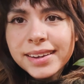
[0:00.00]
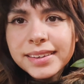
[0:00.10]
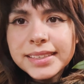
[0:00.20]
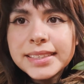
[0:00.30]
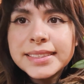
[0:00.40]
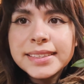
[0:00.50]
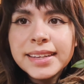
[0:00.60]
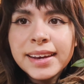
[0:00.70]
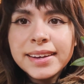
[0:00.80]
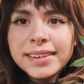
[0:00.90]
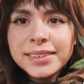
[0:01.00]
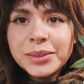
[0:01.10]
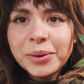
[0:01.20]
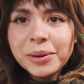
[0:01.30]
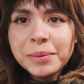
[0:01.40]
Isn't that
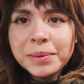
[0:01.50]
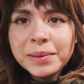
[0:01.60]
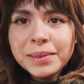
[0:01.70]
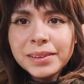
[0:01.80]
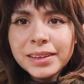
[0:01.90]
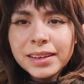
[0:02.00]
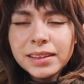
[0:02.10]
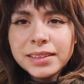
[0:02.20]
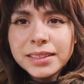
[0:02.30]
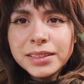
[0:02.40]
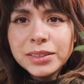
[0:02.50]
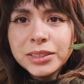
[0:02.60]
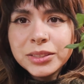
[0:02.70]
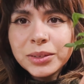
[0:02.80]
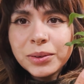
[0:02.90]
adorable? Look,
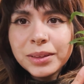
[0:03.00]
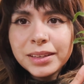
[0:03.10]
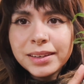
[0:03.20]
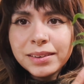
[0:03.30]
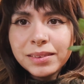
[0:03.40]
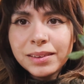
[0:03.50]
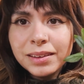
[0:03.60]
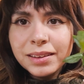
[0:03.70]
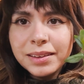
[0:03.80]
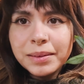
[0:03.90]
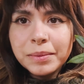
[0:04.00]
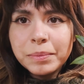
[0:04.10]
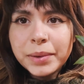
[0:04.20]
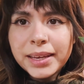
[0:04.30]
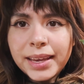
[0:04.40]
they're so little.
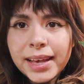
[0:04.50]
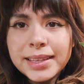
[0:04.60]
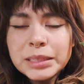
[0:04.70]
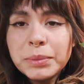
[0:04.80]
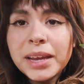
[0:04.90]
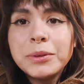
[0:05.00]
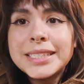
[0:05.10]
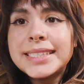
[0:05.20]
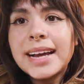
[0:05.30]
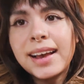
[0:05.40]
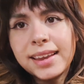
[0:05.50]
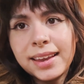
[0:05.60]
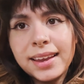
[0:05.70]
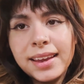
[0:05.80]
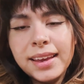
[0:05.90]
But yeah, this plant was
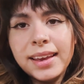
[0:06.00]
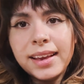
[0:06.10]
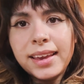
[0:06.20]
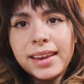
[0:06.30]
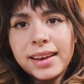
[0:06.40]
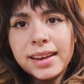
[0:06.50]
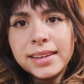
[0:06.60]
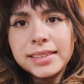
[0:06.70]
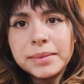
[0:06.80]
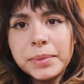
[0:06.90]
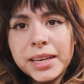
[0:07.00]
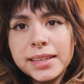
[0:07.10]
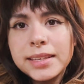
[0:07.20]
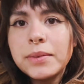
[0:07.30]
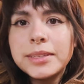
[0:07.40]
dying, and
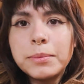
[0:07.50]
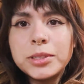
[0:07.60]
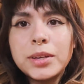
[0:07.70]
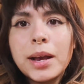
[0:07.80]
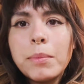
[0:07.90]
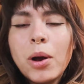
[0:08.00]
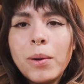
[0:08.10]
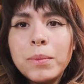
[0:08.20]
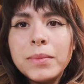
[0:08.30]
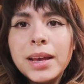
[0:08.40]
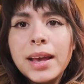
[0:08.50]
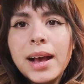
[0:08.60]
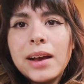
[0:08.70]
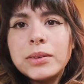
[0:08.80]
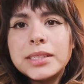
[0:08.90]
because I was able to come home,
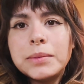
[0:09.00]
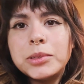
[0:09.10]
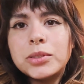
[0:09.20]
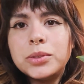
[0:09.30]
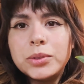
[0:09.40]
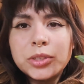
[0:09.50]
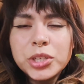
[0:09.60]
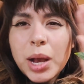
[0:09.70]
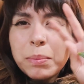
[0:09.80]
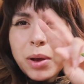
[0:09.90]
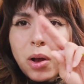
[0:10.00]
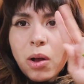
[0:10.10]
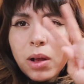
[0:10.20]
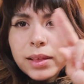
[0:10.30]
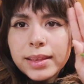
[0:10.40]
I was able to chop
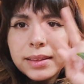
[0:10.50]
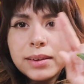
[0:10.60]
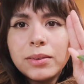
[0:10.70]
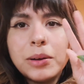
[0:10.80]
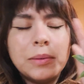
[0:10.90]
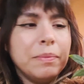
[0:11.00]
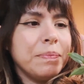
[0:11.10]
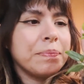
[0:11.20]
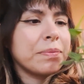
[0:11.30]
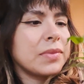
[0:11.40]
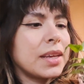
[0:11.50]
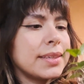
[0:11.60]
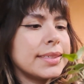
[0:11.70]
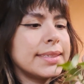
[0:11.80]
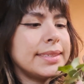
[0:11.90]
all the little
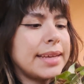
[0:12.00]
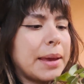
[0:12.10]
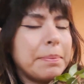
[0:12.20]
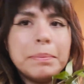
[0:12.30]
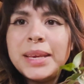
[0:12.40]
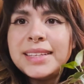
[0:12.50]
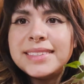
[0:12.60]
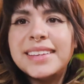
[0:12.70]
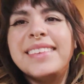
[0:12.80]
stem bits